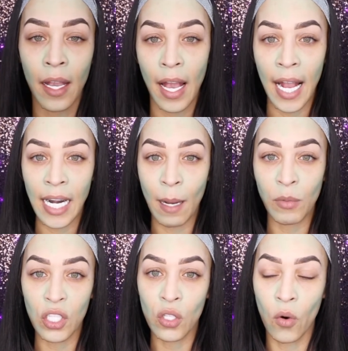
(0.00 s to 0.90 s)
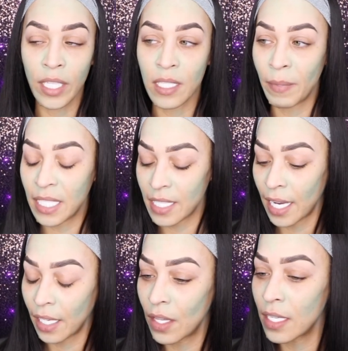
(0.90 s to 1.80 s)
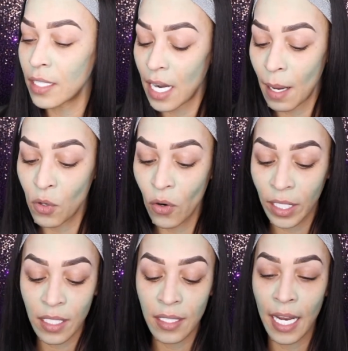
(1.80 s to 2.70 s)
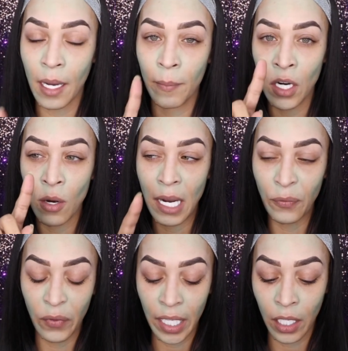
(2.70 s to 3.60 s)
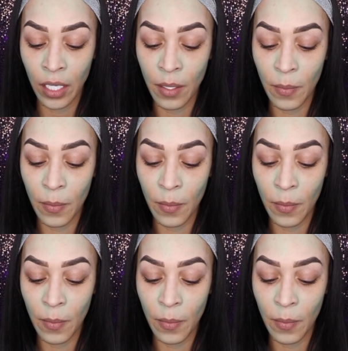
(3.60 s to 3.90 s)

and I'm just going to be taking this, and I'm going to take a bit on my finger,